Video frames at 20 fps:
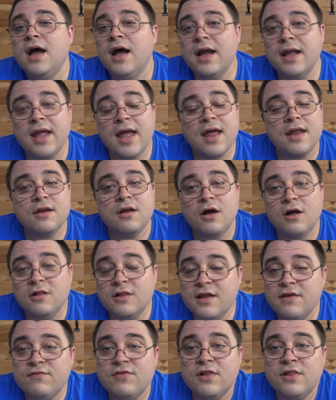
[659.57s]
Again, I'll
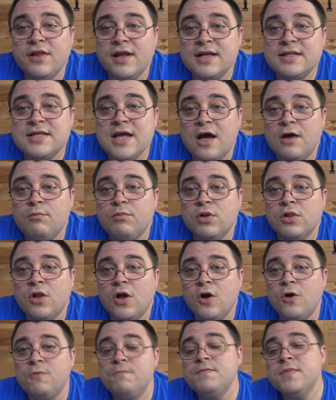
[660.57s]
leave the link down
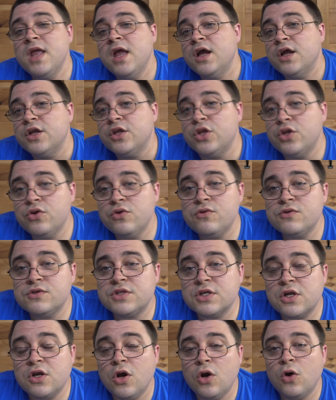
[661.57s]
below. Use
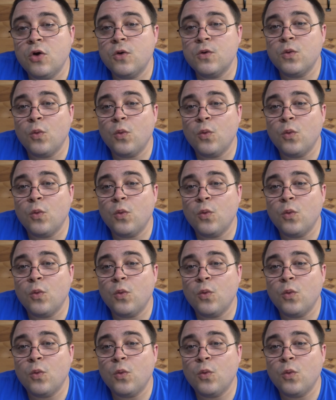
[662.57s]
the code